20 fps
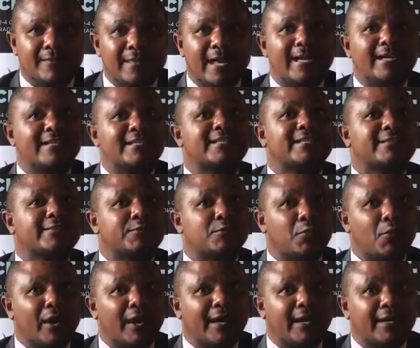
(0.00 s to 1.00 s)
that is
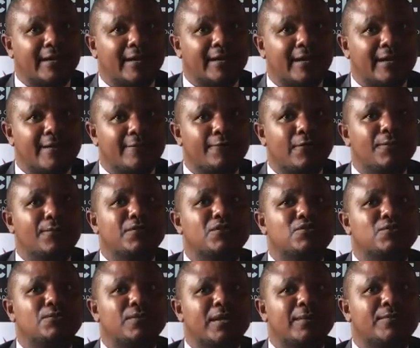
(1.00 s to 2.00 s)
required for me
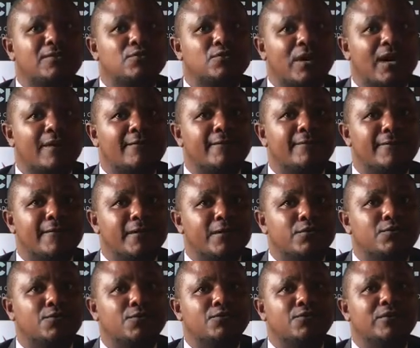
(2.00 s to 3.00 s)
to be able to have a very
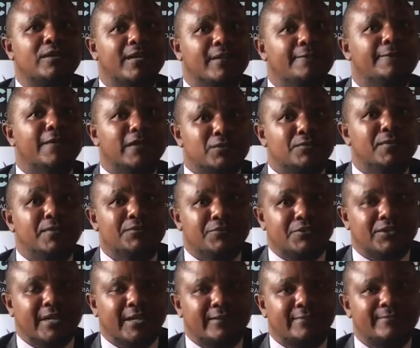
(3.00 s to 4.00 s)
good investment
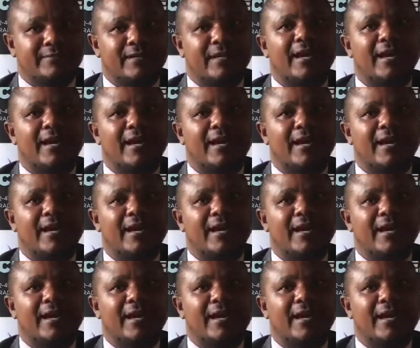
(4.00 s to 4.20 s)
return.